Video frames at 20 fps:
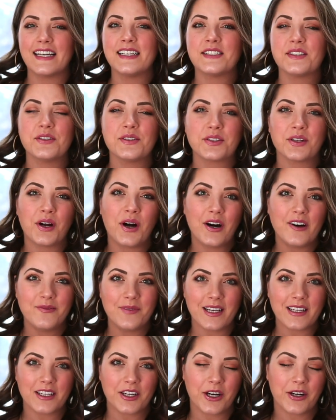guys, those are all
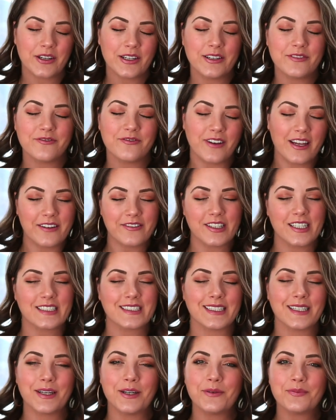my current
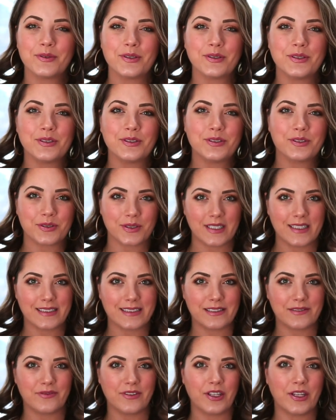favorites. I hope you enjoyed
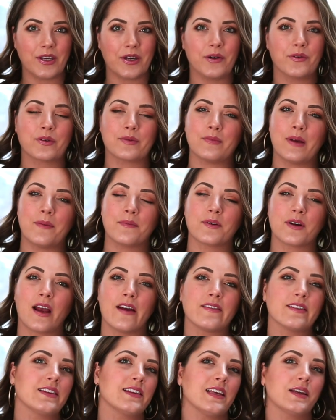this video. Remember,
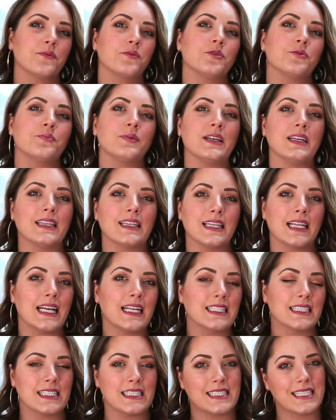everything will be
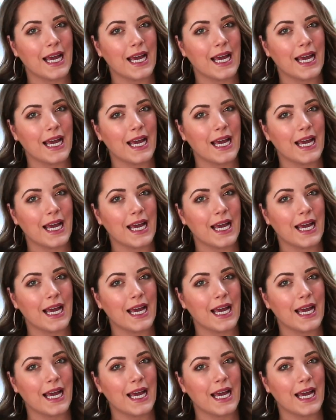linked